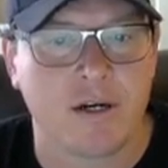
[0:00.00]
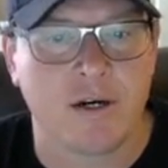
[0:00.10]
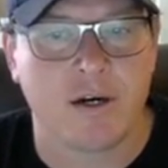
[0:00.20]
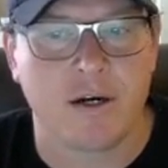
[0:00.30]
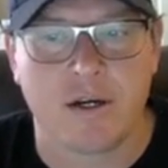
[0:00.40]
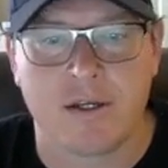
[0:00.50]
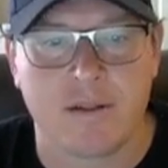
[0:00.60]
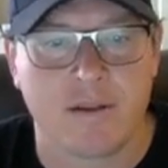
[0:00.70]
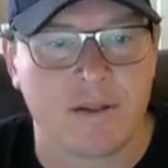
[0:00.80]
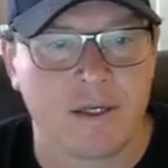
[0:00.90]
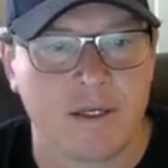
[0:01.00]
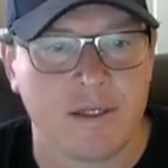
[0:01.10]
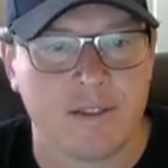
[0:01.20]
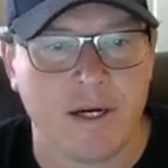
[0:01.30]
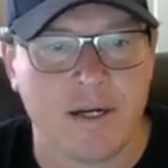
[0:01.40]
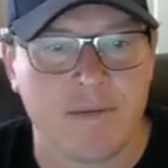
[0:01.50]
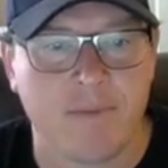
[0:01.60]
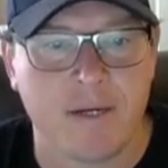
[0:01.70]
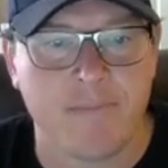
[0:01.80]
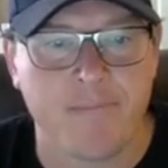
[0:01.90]
on the Done
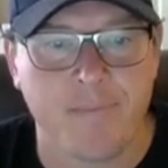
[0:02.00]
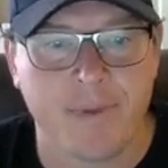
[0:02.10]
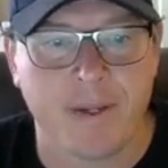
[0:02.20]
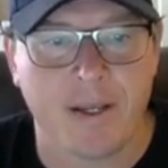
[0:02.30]
button.